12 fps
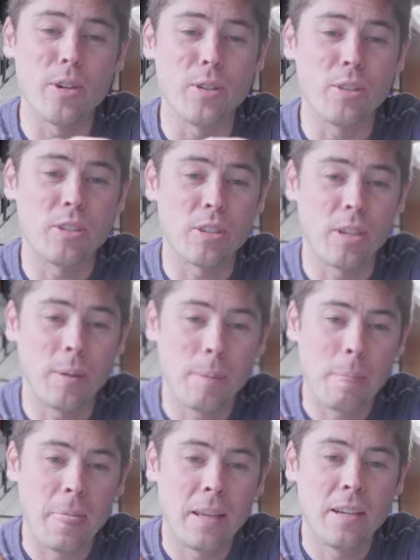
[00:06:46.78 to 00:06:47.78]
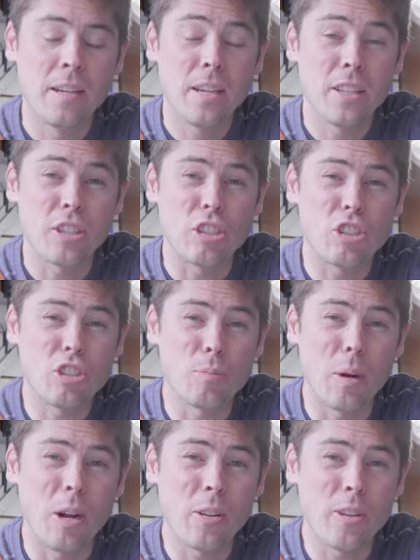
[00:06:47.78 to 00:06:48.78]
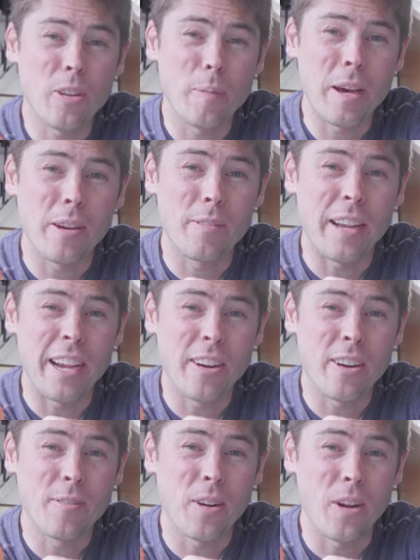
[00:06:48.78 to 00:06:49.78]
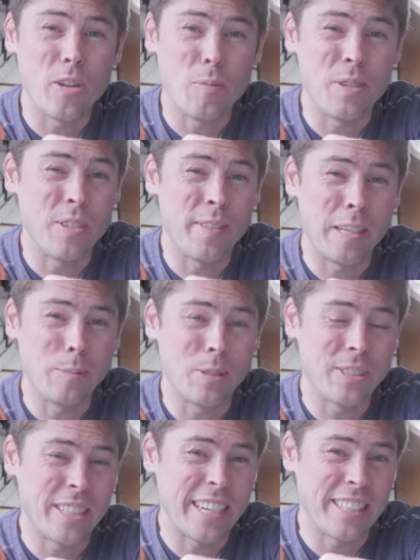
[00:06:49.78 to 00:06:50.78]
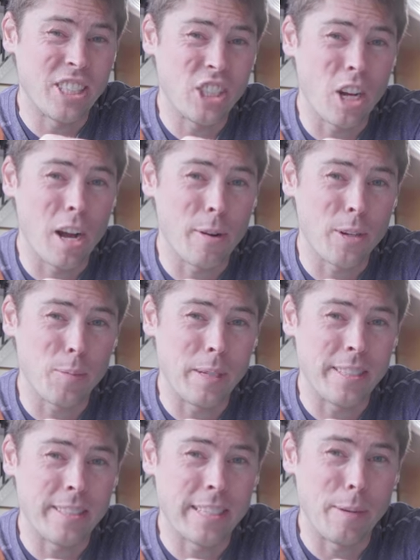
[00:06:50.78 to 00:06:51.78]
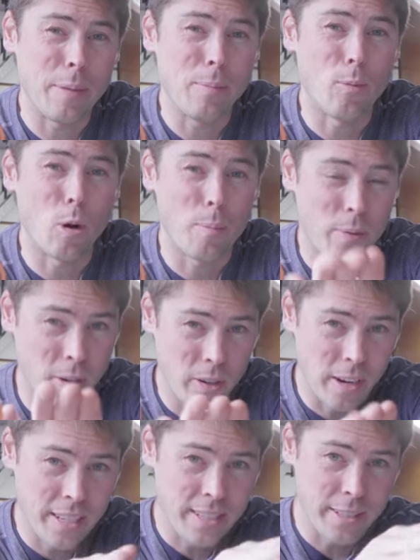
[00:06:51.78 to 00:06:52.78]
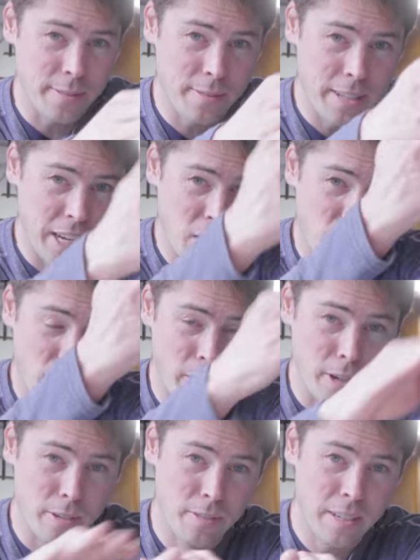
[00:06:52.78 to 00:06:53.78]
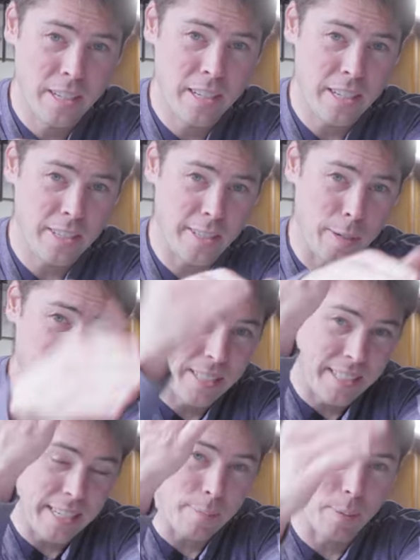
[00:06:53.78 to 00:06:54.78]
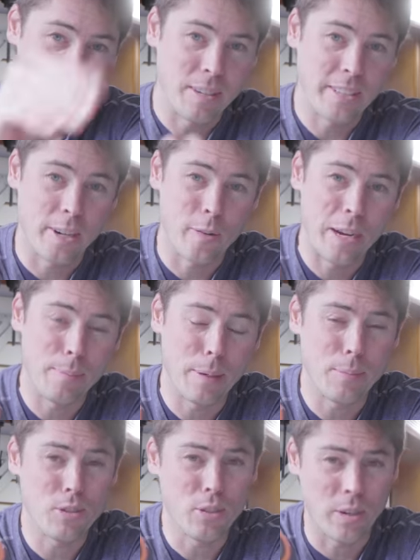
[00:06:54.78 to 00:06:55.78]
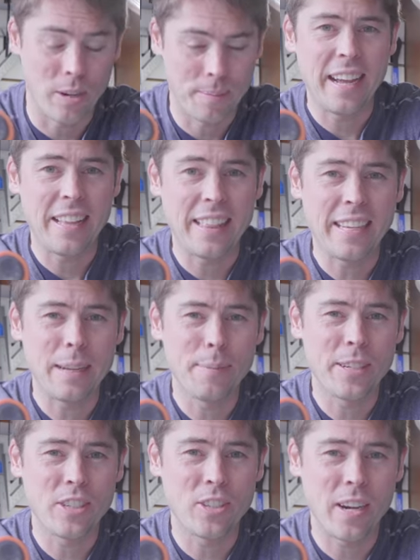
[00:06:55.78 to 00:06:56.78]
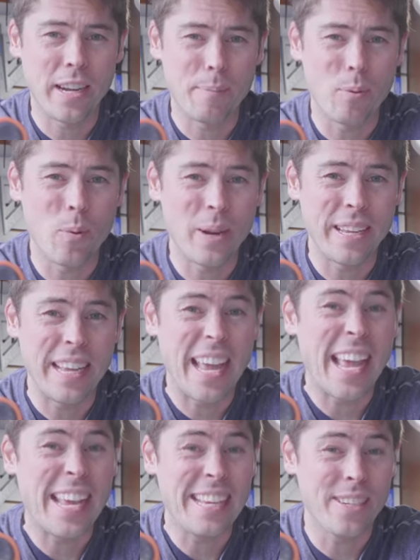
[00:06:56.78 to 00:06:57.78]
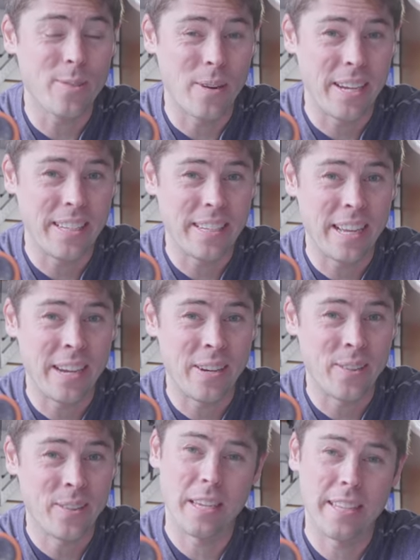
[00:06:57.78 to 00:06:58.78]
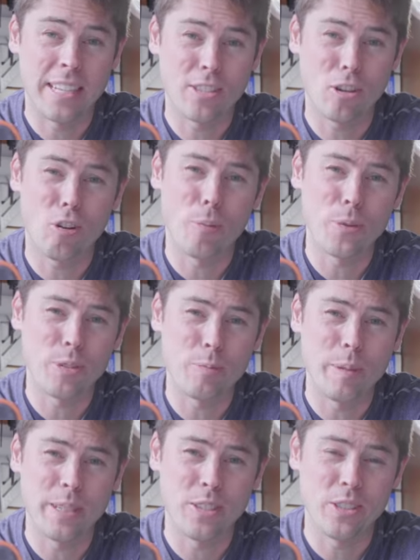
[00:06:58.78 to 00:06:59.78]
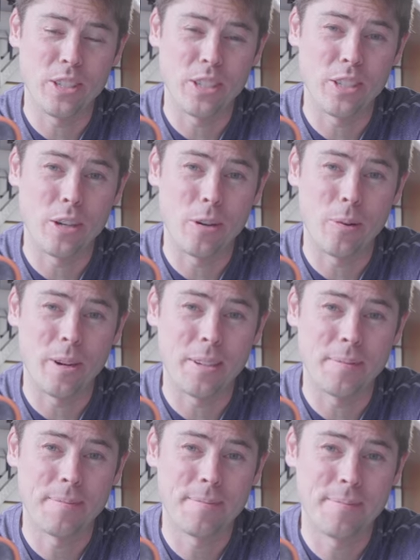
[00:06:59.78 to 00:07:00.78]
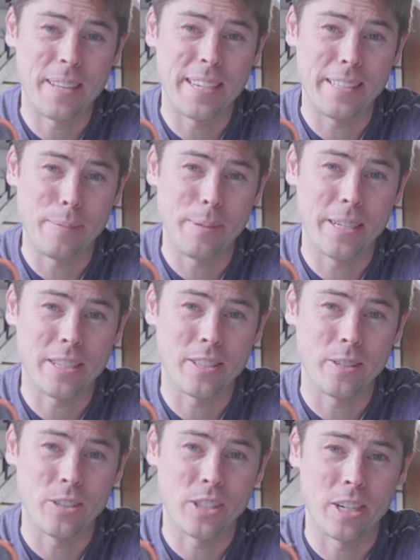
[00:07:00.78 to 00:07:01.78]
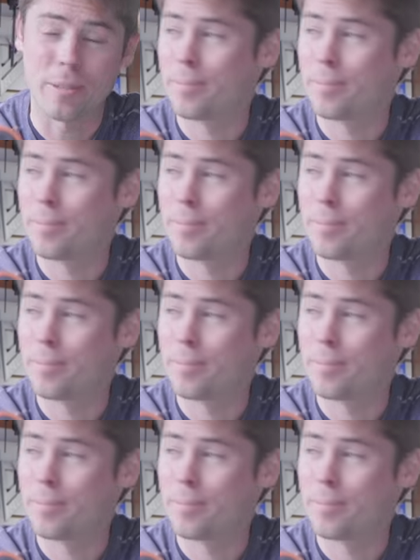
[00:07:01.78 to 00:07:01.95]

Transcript: reducer, the smaller the amount of air volume is available inside the shock, which means it's gonna be more progressive. That curve is gonna be steeper, it's gonna ramp up sooner. I think I'm gonna try a 0.8 right now, and that's almost as big as you can go on that DPX2 shot.